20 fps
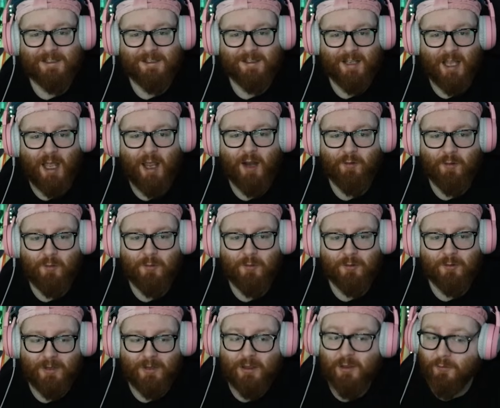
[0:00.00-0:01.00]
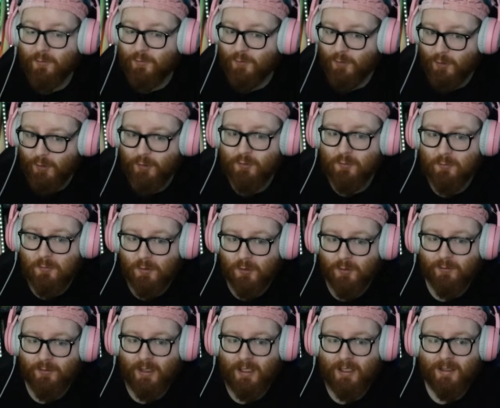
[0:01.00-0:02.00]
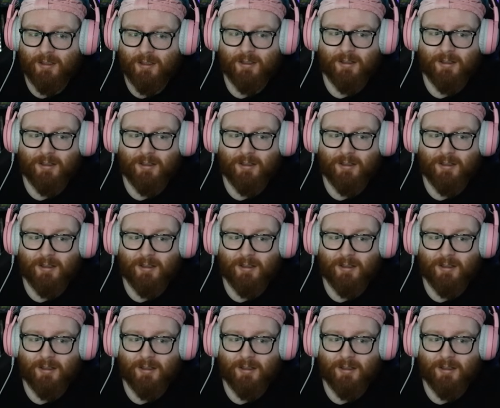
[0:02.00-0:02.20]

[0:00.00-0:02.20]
Scary Movie, the first movie.